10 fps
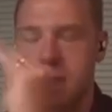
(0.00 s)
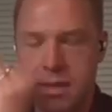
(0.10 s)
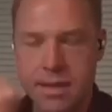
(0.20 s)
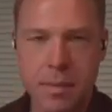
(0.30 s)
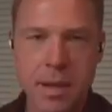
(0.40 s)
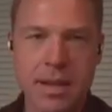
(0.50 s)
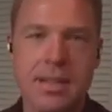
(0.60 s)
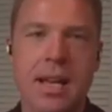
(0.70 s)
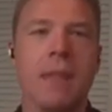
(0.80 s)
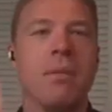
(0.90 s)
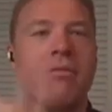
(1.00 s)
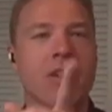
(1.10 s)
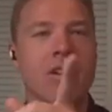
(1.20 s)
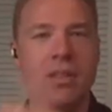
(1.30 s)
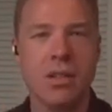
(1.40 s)
talk about that in a second, but
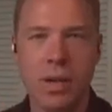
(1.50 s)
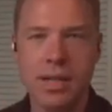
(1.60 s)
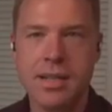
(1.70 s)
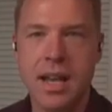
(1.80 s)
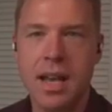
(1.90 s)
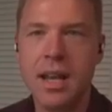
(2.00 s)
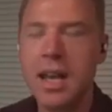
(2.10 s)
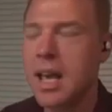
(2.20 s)
first quick aside,